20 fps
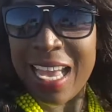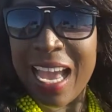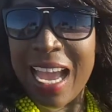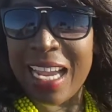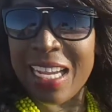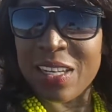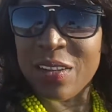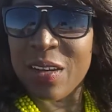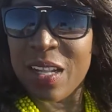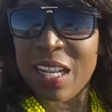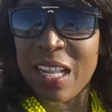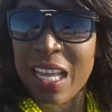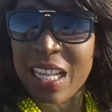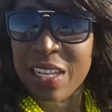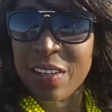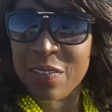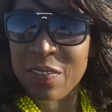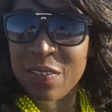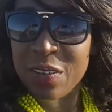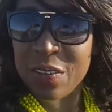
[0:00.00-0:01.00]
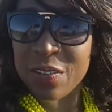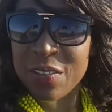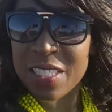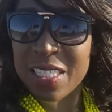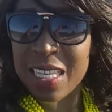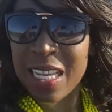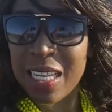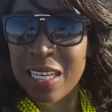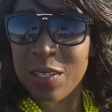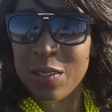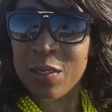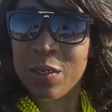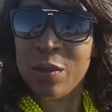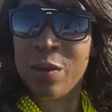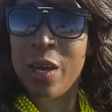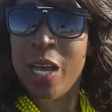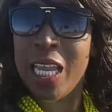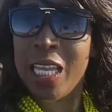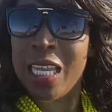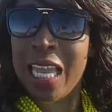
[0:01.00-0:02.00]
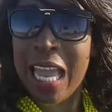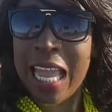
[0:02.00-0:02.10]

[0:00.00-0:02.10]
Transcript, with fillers: I know a lot of you said, oh, I,